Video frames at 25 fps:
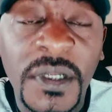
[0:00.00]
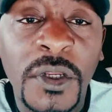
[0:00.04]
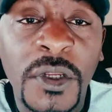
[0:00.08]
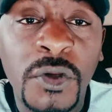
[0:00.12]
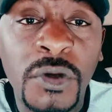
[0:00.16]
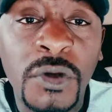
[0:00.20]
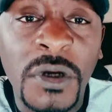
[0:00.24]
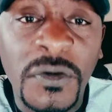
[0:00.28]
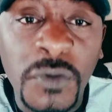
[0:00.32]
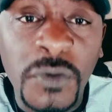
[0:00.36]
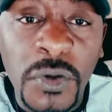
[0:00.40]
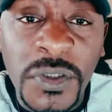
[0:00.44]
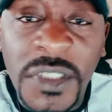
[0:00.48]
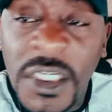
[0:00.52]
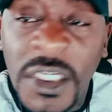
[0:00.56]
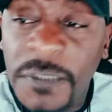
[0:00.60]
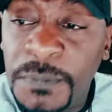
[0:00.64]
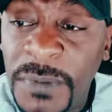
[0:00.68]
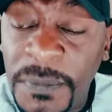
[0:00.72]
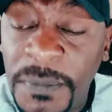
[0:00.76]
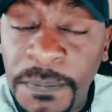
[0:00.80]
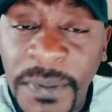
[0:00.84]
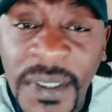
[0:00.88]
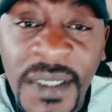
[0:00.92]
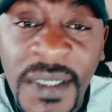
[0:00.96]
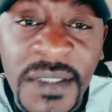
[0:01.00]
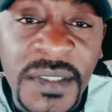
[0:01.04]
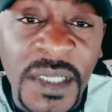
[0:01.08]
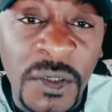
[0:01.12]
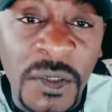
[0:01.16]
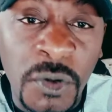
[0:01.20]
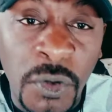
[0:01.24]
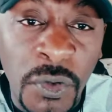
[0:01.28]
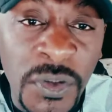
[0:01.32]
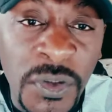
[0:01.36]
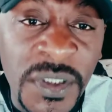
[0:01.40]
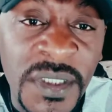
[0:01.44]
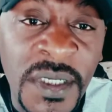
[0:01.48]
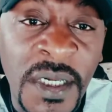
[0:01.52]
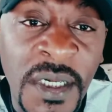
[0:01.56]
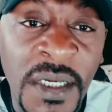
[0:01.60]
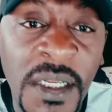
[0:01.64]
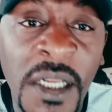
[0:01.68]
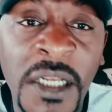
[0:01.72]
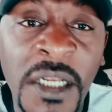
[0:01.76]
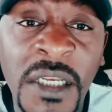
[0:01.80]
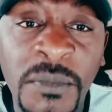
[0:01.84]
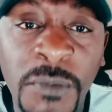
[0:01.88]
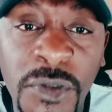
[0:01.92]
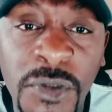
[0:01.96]
You are not yet prepared psychologically
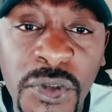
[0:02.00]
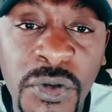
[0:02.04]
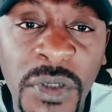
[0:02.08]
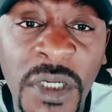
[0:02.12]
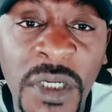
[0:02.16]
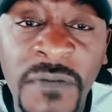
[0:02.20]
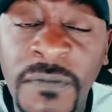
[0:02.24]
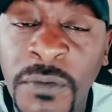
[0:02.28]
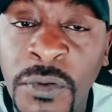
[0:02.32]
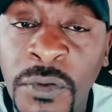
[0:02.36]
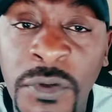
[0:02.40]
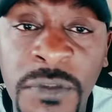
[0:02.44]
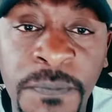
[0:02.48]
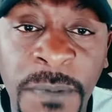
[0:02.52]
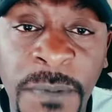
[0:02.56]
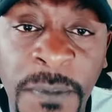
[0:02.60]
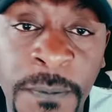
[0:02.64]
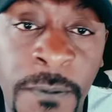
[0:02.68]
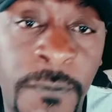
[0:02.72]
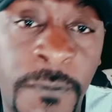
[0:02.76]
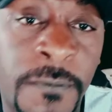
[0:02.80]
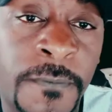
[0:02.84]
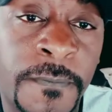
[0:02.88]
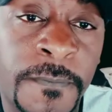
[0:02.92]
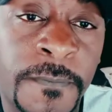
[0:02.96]
and emotionally for those people.